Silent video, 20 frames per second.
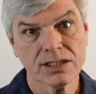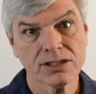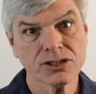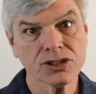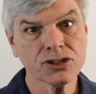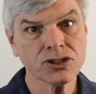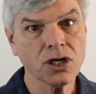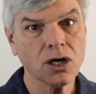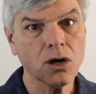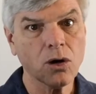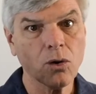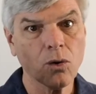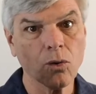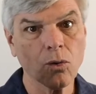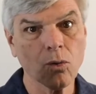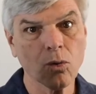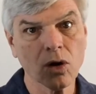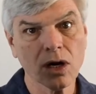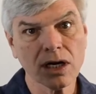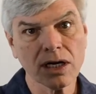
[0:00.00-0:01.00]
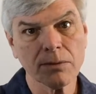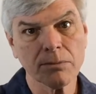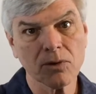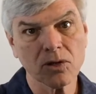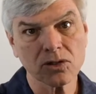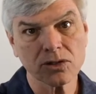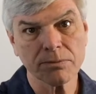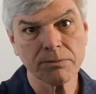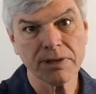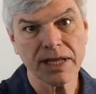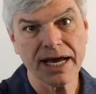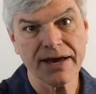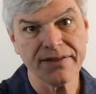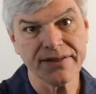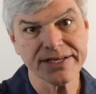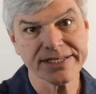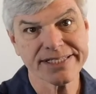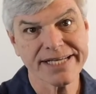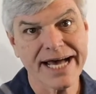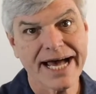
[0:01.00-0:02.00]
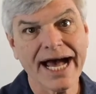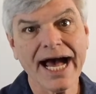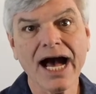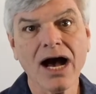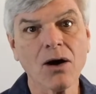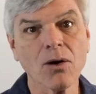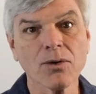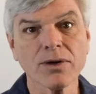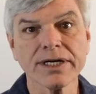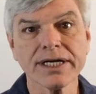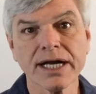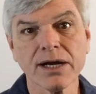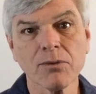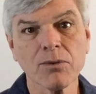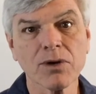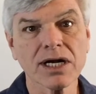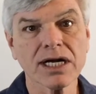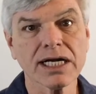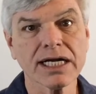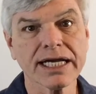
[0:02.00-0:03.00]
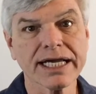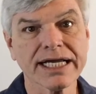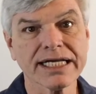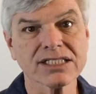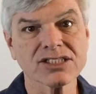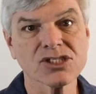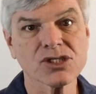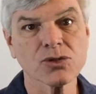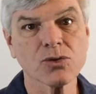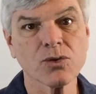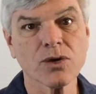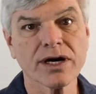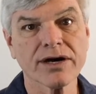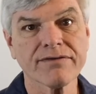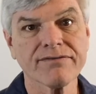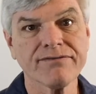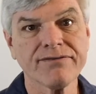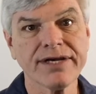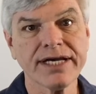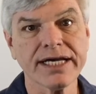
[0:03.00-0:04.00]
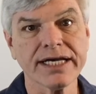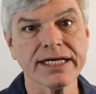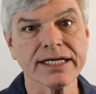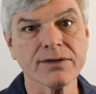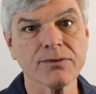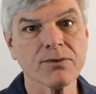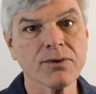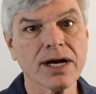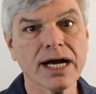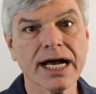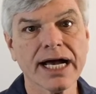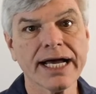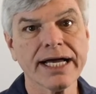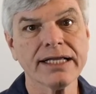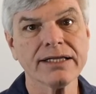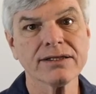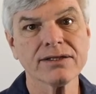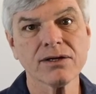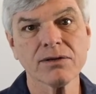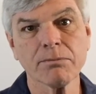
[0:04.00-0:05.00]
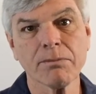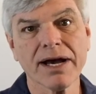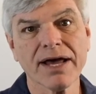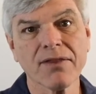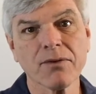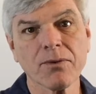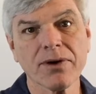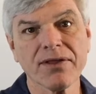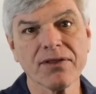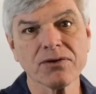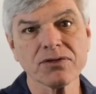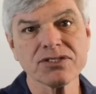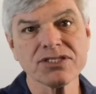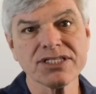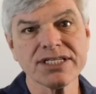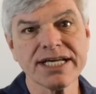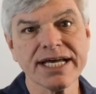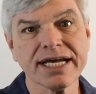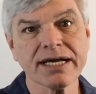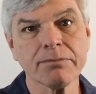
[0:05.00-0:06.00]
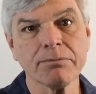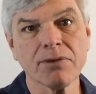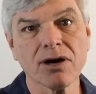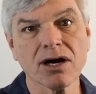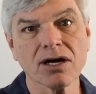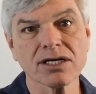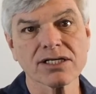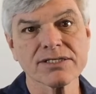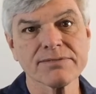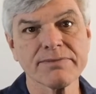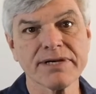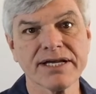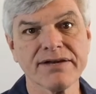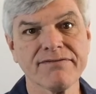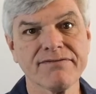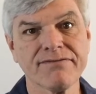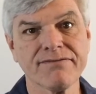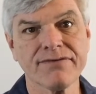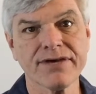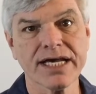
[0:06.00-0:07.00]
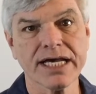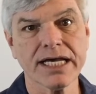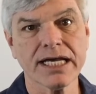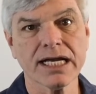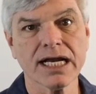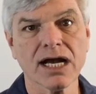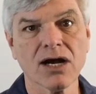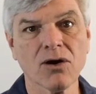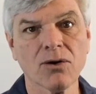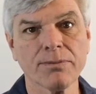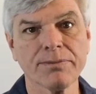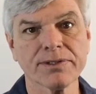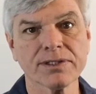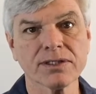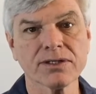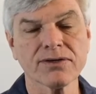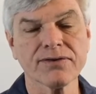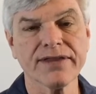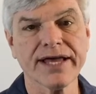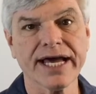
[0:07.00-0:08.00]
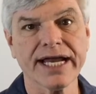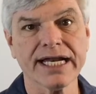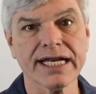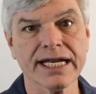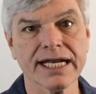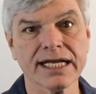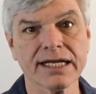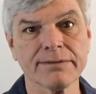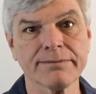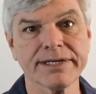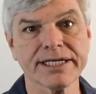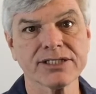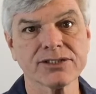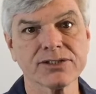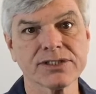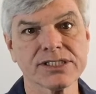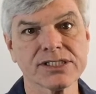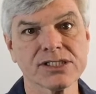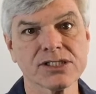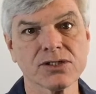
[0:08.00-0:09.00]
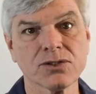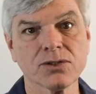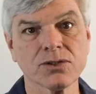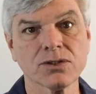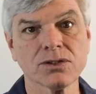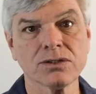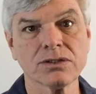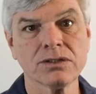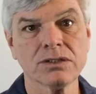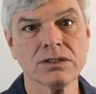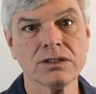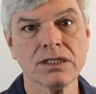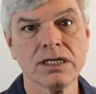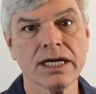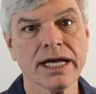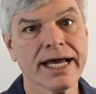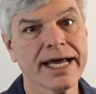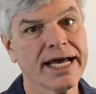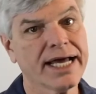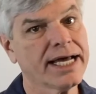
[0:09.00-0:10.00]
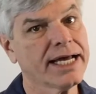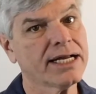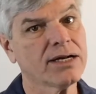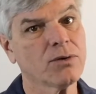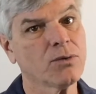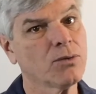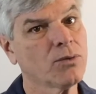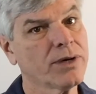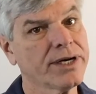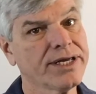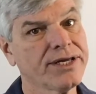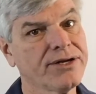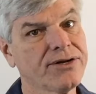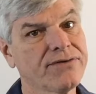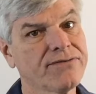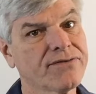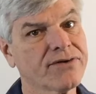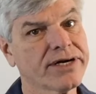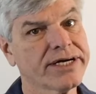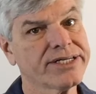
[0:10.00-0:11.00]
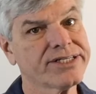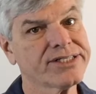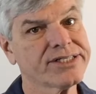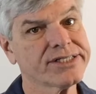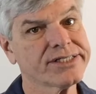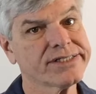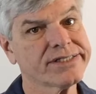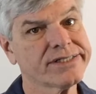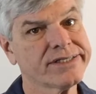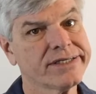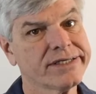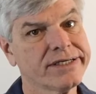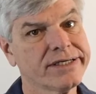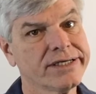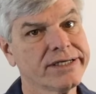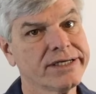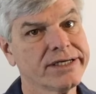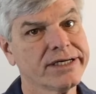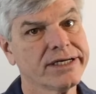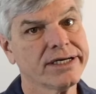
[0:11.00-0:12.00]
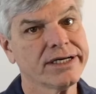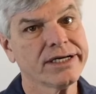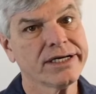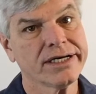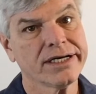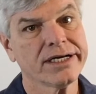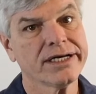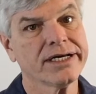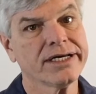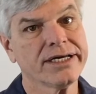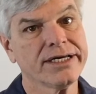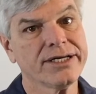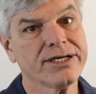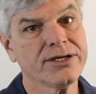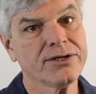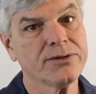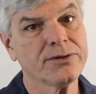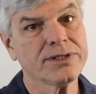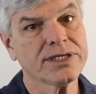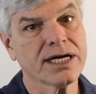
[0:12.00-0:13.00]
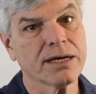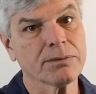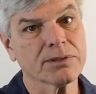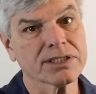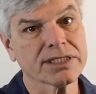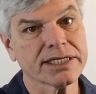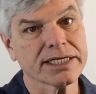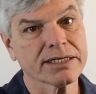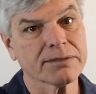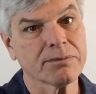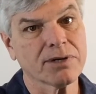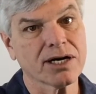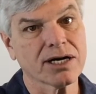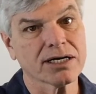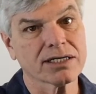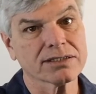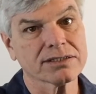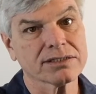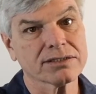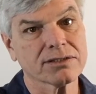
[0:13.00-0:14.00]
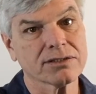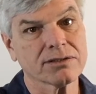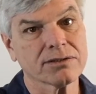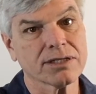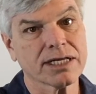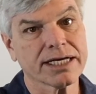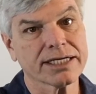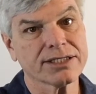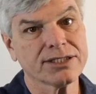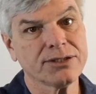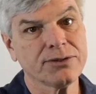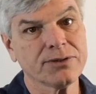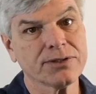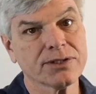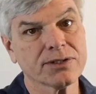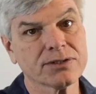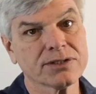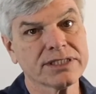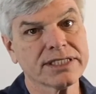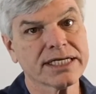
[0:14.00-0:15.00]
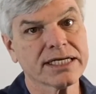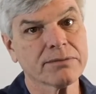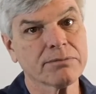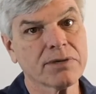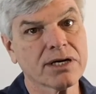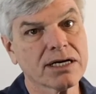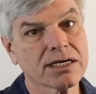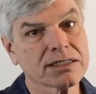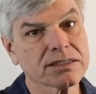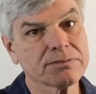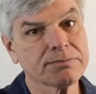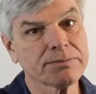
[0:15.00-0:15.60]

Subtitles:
So we're going to multiply this out and we're going to get square feet, right? By the way, those tick marks mean feet. I hope you learned that in elementary school. And what do you do for inches? You do double tick marks. So like 2 of those tick marks